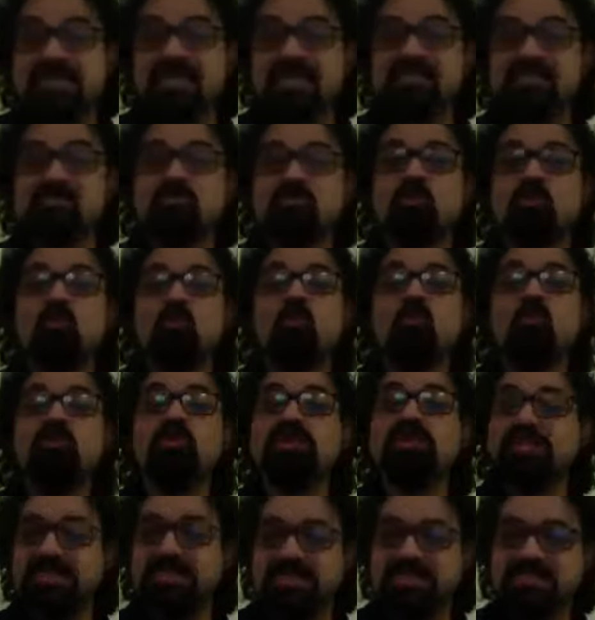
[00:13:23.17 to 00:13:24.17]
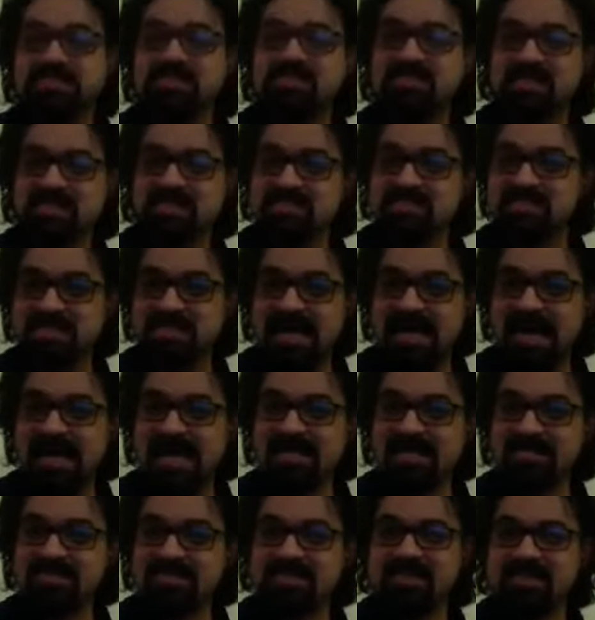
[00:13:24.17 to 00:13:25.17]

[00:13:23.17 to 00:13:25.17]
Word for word: That's all the insight she had.